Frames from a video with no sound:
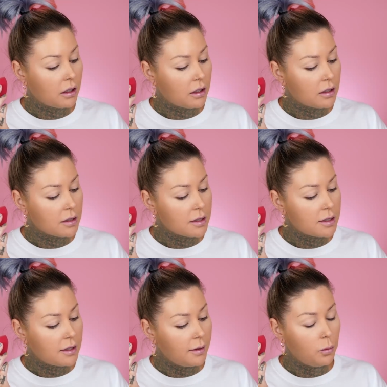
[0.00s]
is
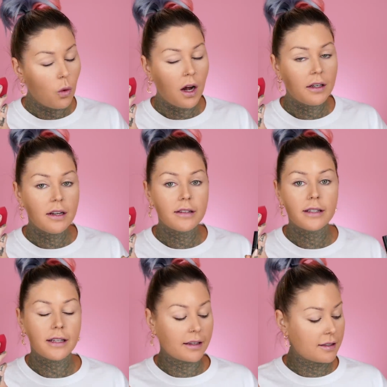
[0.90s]

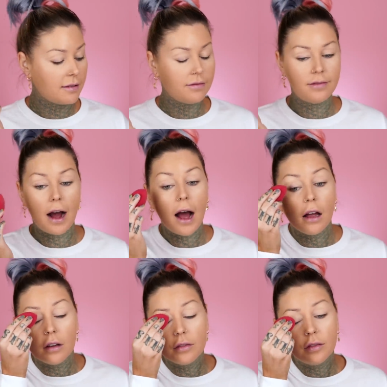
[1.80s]

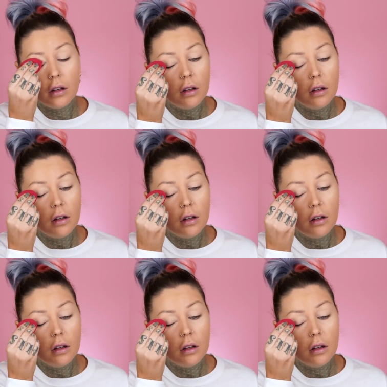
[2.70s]
C165.